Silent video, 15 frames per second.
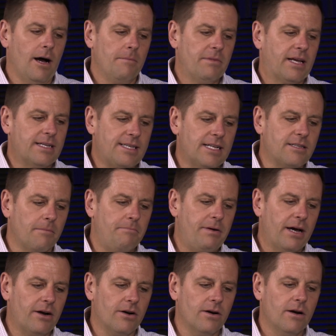because that's a
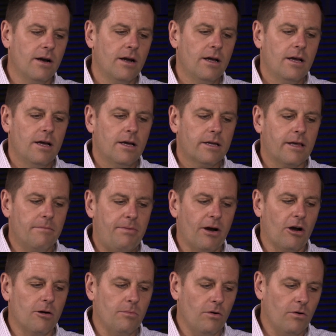better
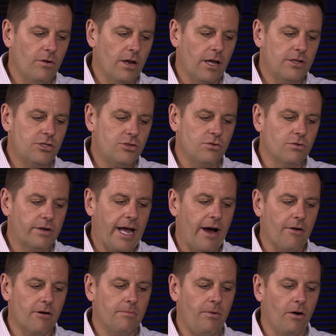comparable and true
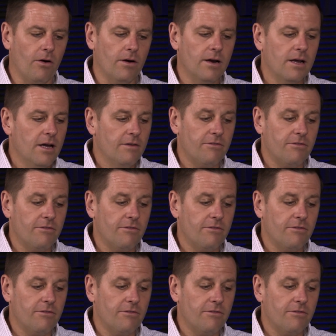counterpart.